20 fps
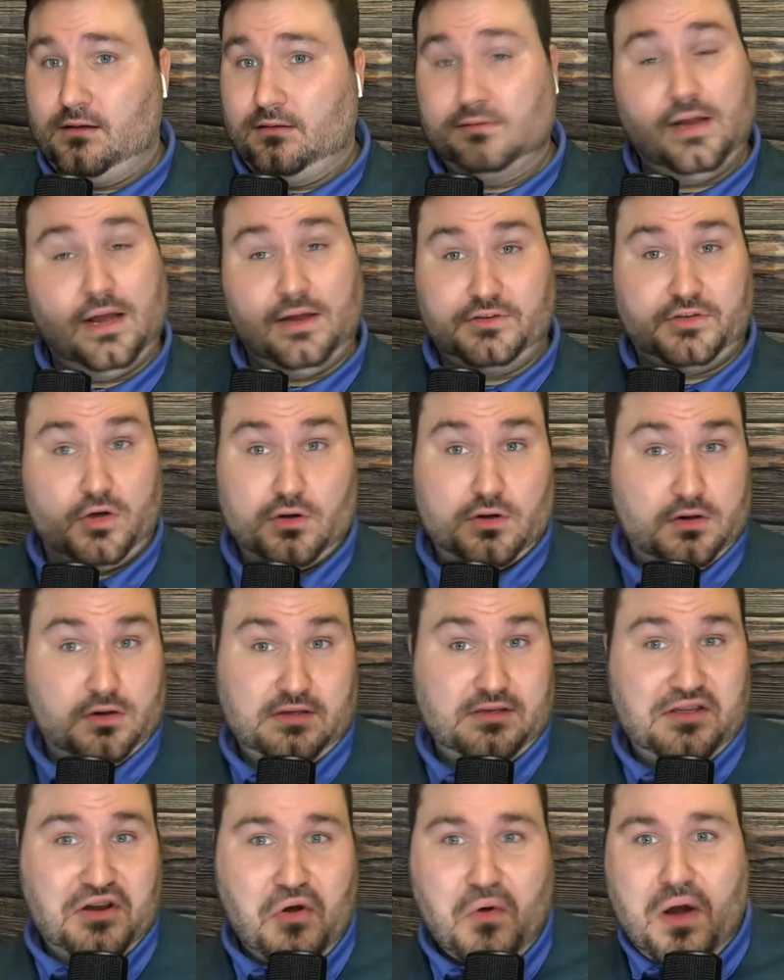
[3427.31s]
Now,
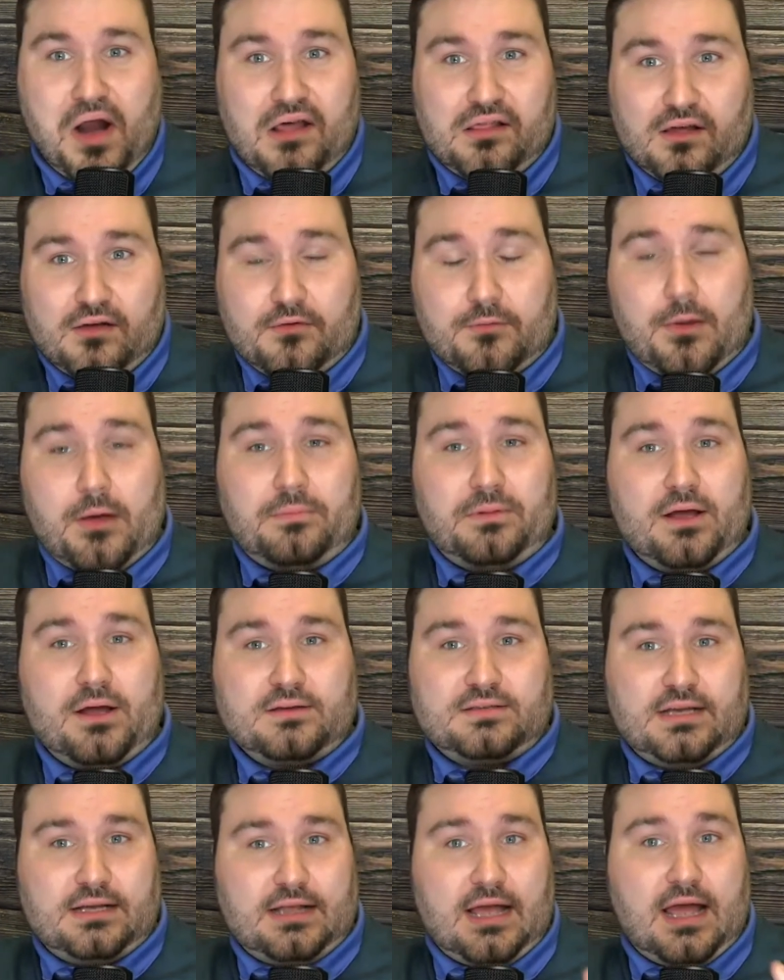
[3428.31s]
you know what I love about
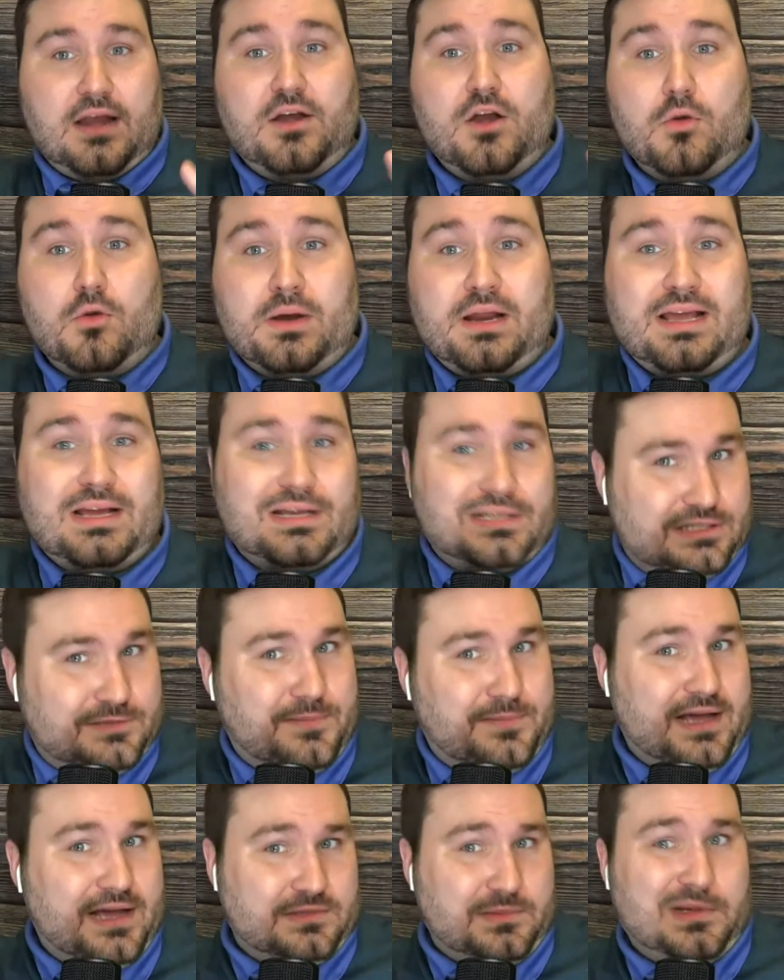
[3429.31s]
players like that? Nobody
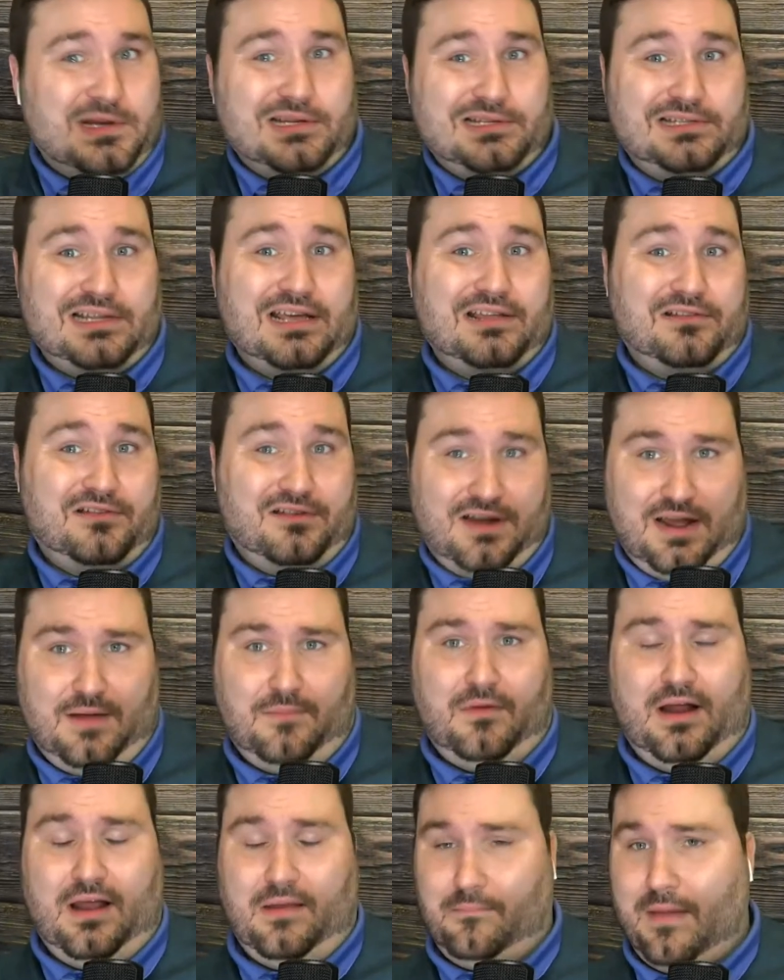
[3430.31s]
expects me to say their name
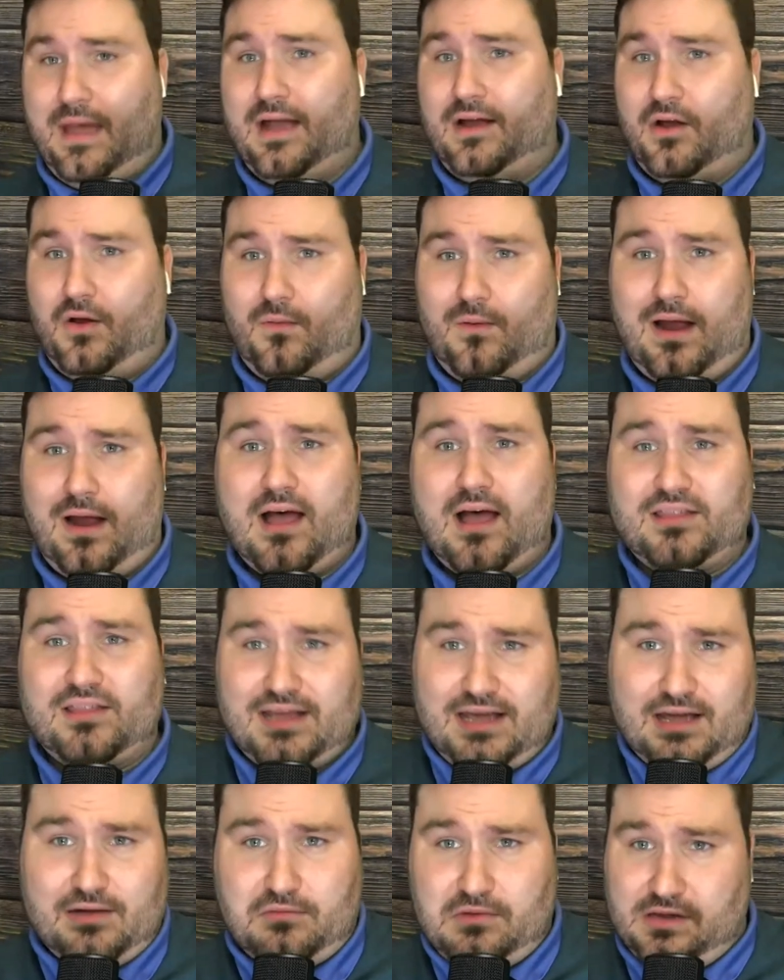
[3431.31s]
right. Matt Corral, they
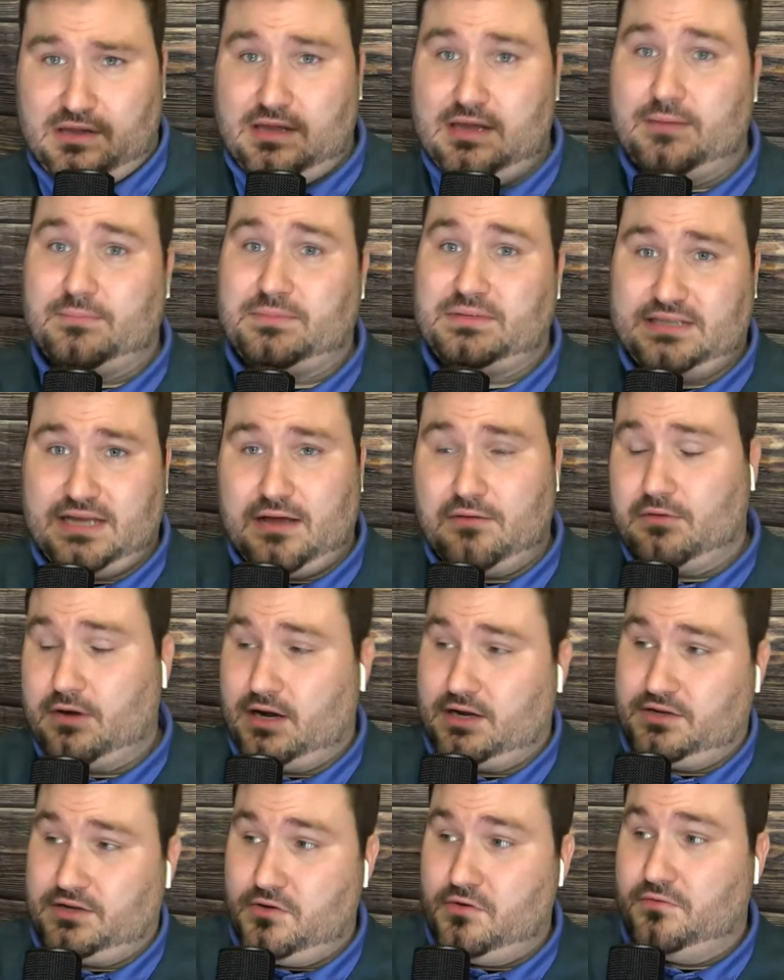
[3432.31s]
get really upset when
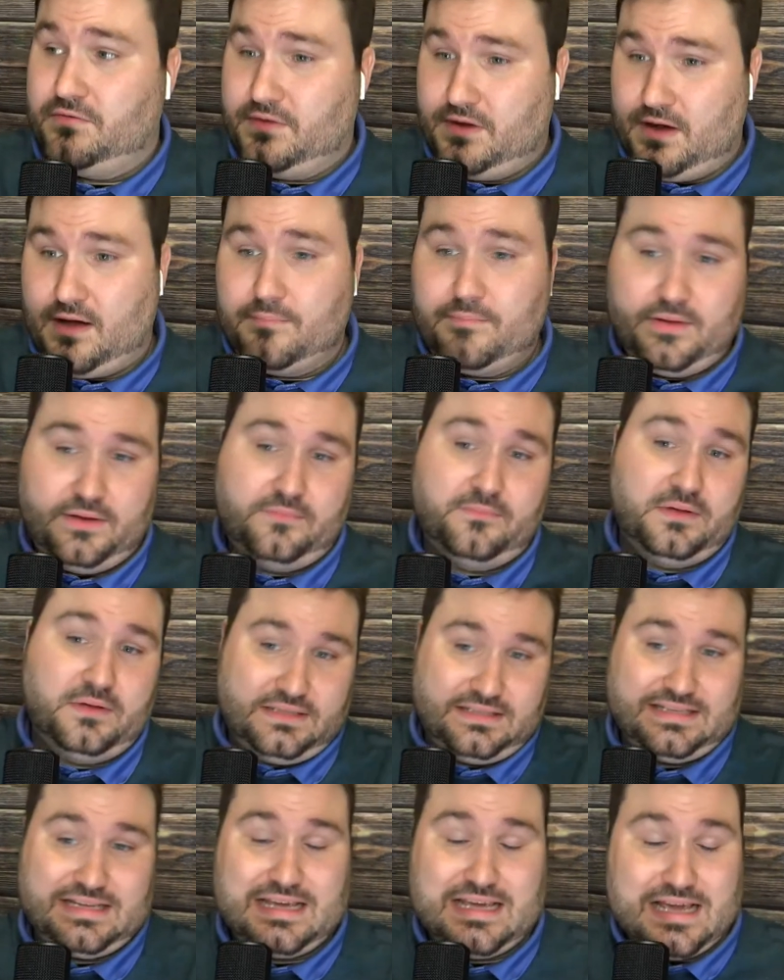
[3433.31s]
I goof it up. But
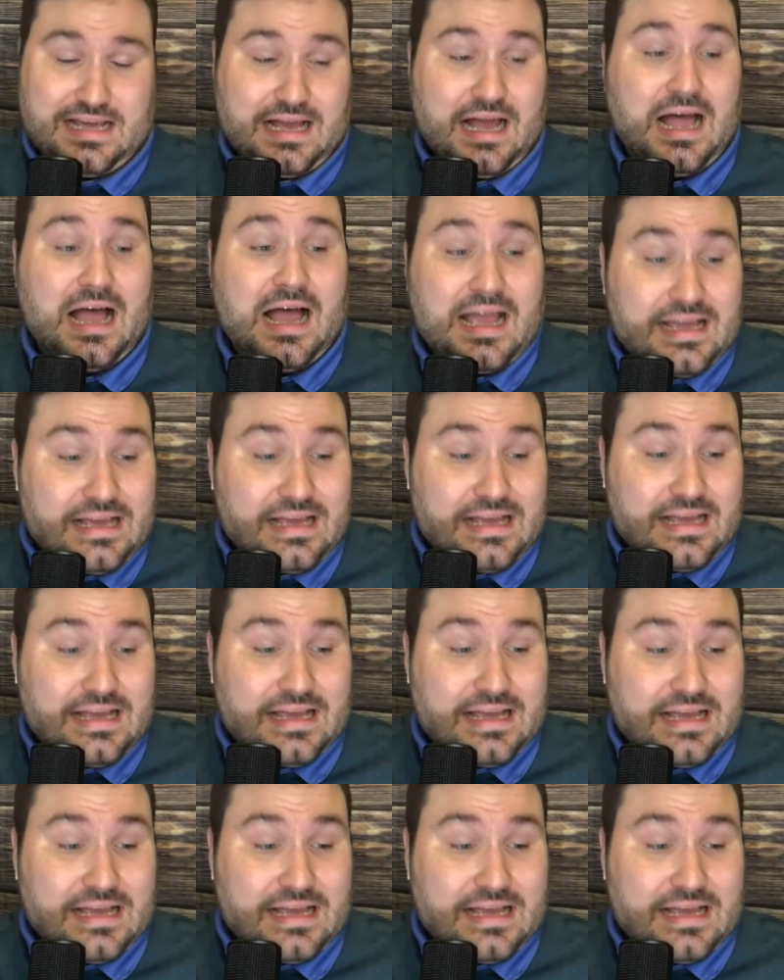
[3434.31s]
Saika Aika,